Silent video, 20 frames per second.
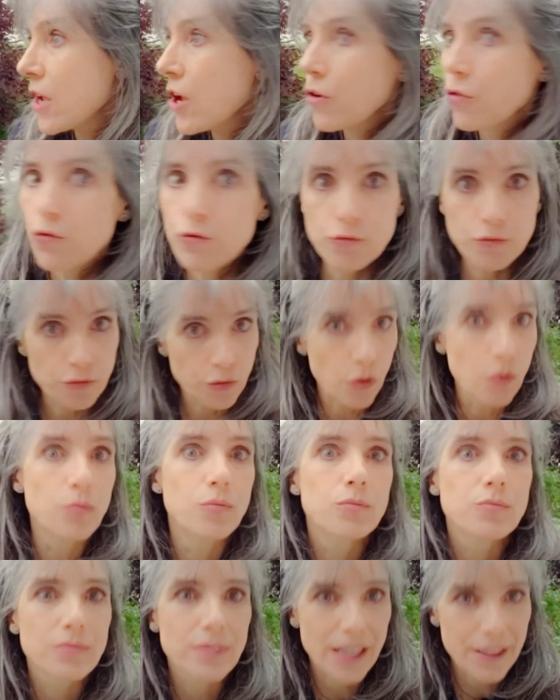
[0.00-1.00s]

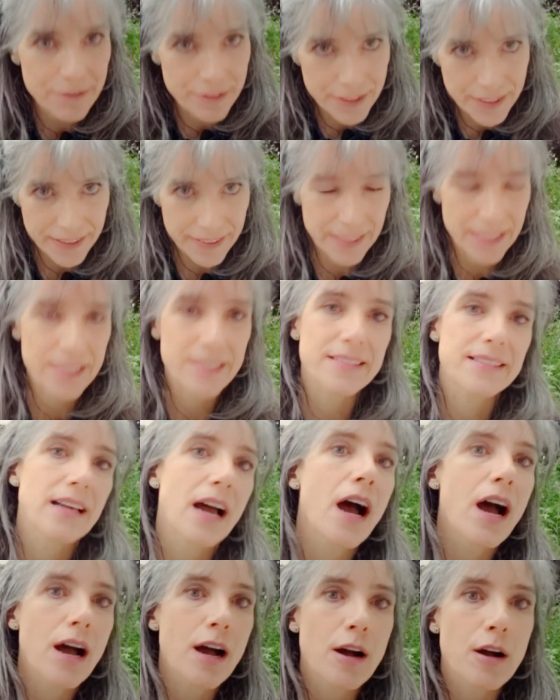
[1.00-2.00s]
boom, everything is
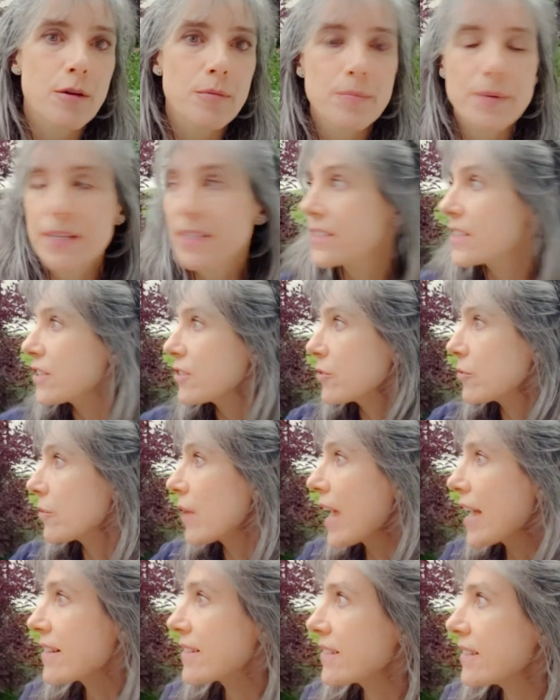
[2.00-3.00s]
up, and the
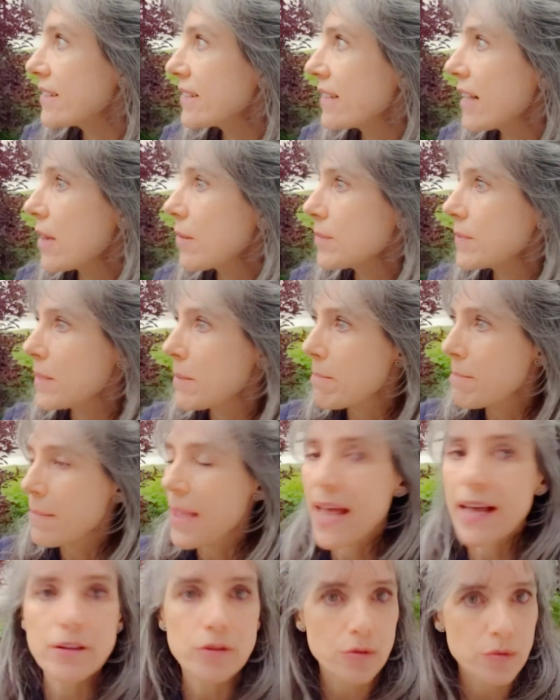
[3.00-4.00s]
grass is up, the
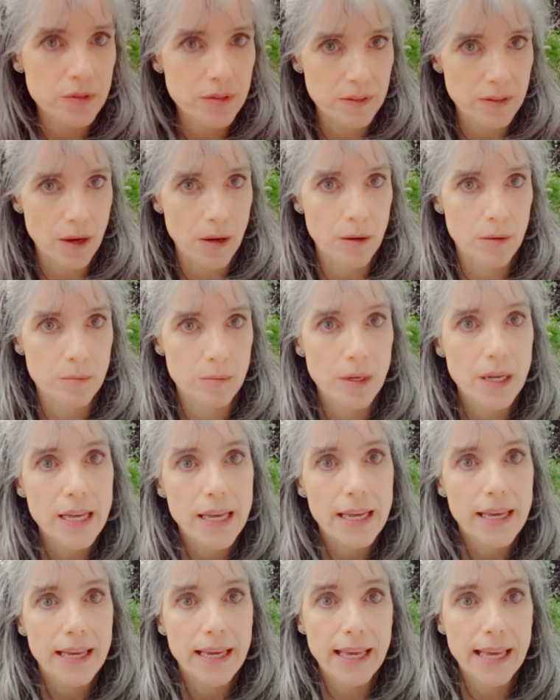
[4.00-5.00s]
meadow is up,
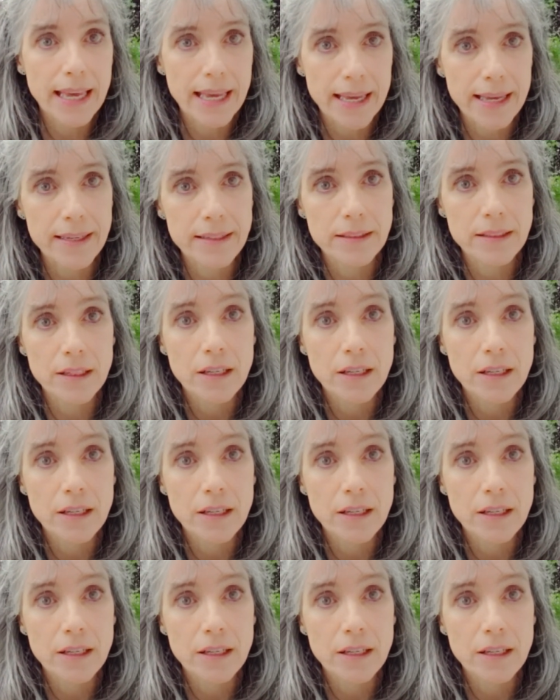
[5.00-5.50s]
and